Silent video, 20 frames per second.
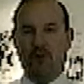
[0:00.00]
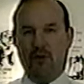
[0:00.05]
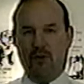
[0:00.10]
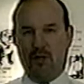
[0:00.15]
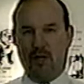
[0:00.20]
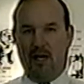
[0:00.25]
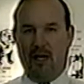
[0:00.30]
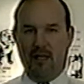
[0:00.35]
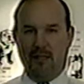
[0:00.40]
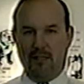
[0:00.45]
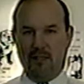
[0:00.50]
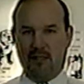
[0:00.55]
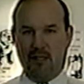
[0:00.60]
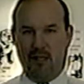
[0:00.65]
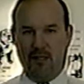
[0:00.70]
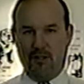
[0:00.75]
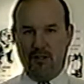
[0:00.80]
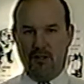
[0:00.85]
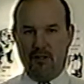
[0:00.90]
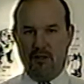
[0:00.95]
your kind
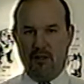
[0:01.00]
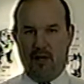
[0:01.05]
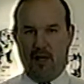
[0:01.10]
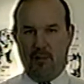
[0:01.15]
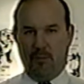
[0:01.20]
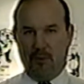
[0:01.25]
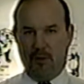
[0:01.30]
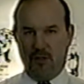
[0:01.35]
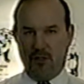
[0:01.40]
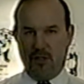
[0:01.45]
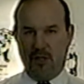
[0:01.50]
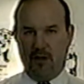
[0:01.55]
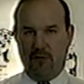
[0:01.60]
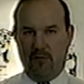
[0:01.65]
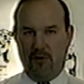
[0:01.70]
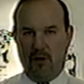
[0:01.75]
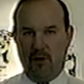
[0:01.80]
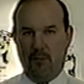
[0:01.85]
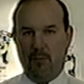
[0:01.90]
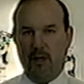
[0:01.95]
attention. I
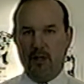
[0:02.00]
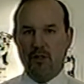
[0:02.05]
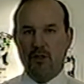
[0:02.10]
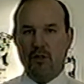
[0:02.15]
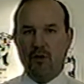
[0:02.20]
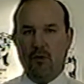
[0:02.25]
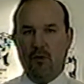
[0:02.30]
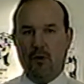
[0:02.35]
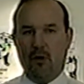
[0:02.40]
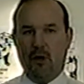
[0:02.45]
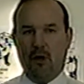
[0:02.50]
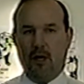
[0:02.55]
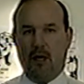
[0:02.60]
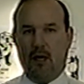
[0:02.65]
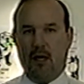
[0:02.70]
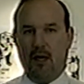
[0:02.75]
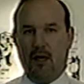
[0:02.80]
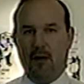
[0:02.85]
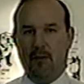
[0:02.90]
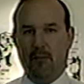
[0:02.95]
appreciate very much your
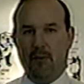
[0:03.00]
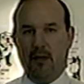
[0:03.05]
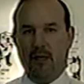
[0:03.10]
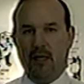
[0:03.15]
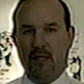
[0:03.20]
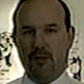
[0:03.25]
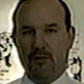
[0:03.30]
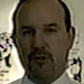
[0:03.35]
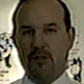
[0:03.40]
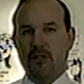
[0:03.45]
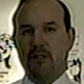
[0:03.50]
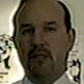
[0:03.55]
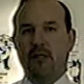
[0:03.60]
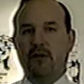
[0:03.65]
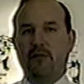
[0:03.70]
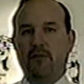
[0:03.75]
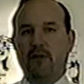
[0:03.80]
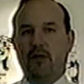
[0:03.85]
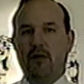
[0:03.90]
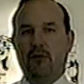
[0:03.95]
interest in
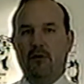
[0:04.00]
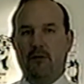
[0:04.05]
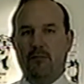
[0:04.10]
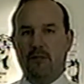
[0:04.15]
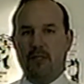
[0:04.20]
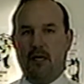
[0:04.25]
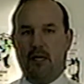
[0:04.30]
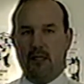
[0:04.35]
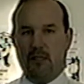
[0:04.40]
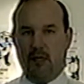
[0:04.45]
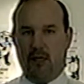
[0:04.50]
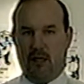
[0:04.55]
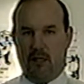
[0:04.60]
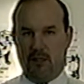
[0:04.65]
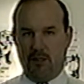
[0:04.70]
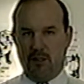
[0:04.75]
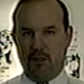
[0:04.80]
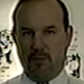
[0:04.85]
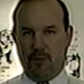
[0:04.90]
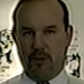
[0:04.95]
the VOM
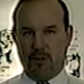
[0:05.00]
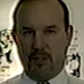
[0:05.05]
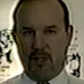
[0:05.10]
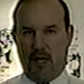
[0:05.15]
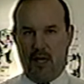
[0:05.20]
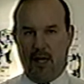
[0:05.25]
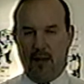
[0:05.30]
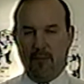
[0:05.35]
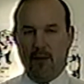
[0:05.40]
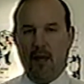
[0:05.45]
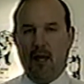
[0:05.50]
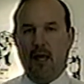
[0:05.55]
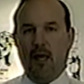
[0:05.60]
technology per se.